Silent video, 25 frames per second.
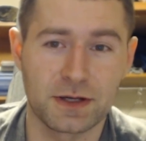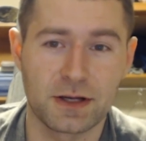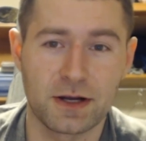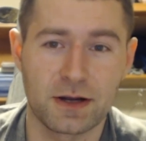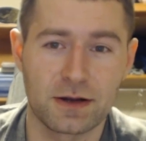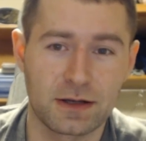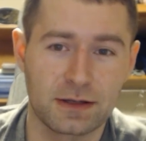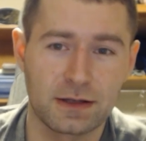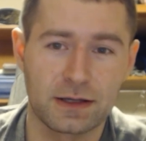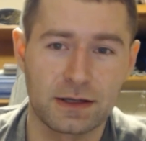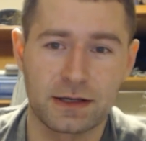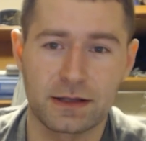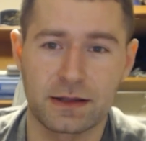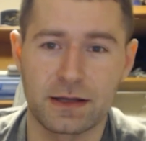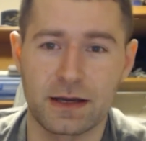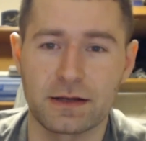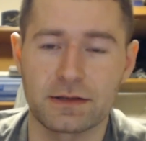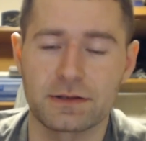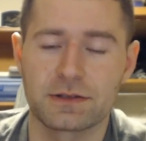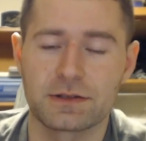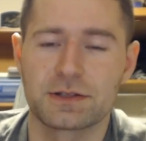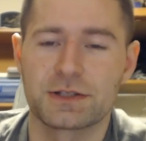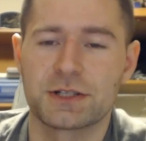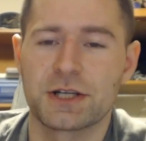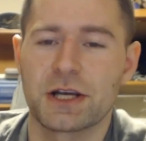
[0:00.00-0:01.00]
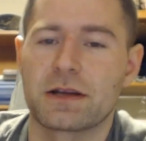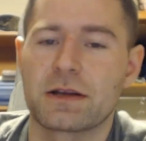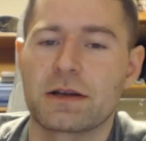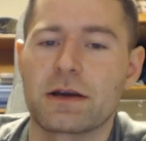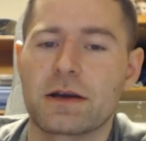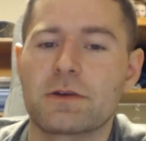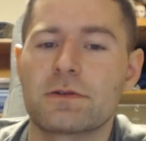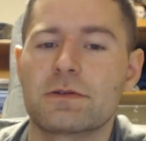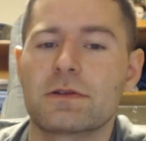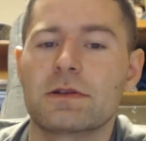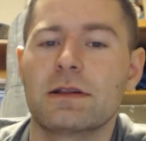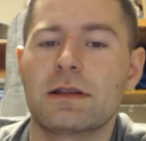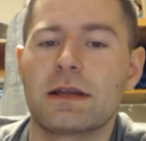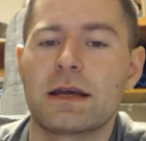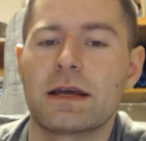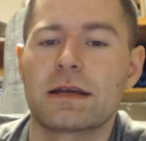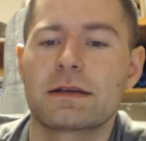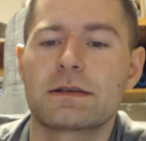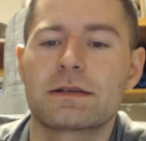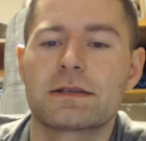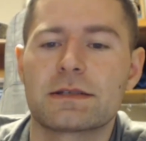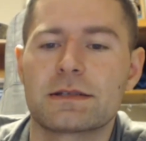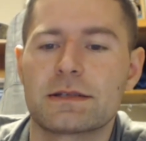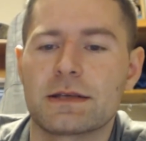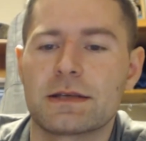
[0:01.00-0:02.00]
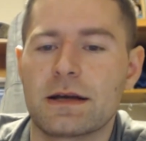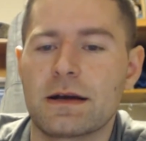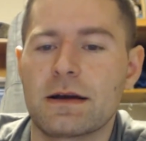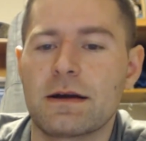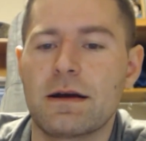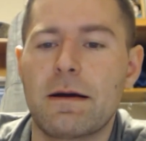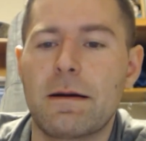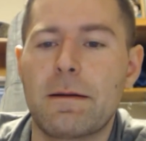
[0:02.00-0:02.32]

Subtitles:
you care to click that, check it out in the links.